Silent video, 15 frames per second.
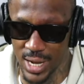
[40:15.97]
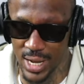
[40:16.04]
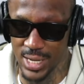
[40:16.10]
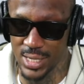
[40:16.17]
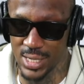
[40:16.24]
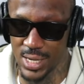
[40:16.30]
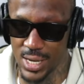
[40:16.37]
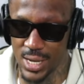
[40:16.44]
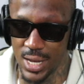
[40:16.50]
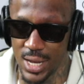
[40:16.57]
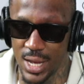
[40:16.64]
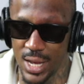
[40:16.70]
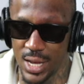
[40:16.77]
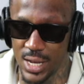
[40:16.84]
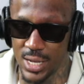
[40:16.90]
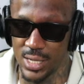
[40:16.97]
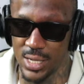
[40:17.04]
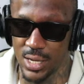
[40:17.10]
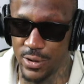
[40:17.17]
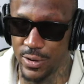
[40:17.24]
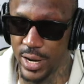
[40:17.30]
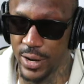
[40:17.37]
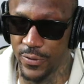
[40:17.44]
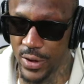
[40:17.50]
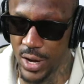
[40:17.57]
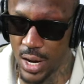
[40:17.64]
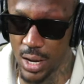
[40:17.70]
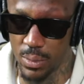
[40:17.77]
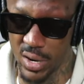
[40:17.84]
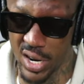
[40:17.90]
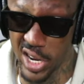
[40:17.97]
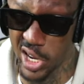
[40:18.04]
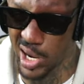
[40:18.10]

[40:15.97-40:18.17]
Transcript: He said he took credit for everybody